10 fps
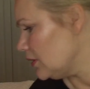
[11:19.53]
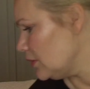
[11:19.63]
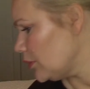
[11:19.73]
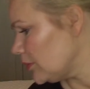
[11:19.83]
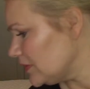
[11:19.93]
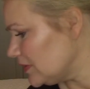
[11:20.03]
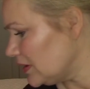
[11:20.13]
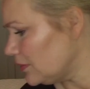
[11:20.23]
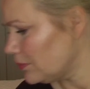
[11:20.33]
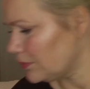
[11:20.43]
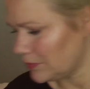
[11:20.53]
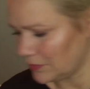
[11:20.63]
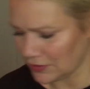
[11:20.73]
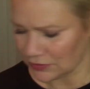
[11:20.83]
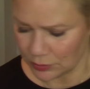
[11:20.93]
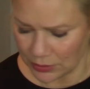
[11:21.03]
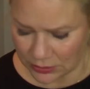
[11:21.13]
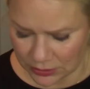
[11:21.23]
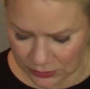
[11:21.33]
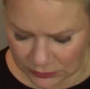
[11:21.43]
We will see. This one
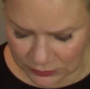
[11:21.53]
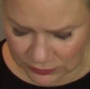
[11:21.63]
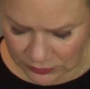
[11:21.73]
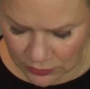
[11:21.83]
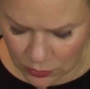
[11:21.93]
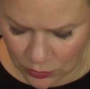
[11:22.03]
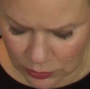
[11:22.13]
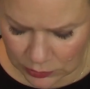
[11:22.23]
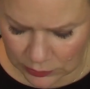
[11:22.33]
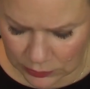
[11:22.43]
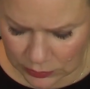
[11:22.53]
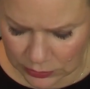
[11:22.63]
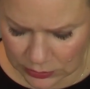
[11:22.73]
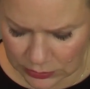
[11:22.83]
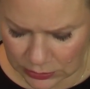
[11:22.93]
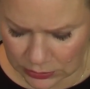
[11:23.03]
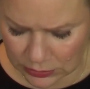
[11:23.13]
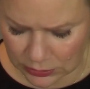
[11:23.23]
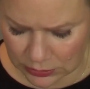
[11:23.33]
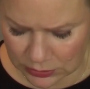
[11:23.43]
is called
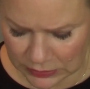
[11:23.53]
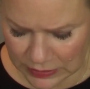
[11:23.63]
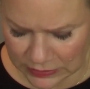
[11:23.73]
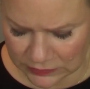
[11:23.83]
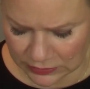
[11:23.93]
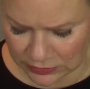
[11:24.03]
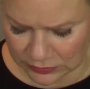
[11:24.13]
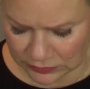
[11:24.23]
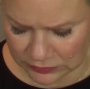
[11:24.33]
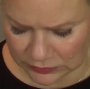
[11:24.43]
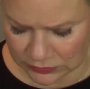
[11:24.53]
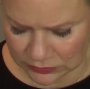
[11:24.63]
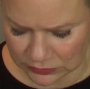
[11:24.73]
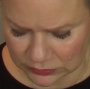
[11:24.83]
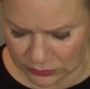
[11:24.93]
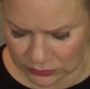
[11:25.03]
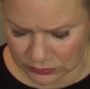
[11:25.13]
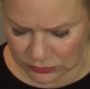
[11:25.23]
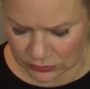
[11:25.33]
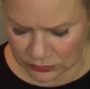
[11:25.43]
Catalyst.
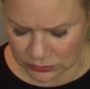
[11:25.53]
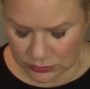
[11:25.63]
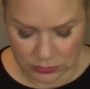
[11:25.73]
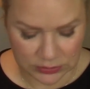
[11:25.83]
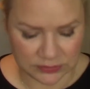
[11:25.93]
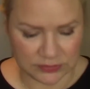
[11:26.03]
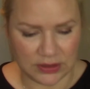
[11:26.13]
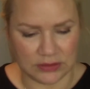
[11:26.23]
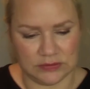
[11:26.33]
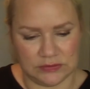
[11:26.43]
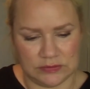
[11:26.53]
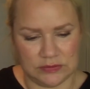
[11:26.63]
What is that?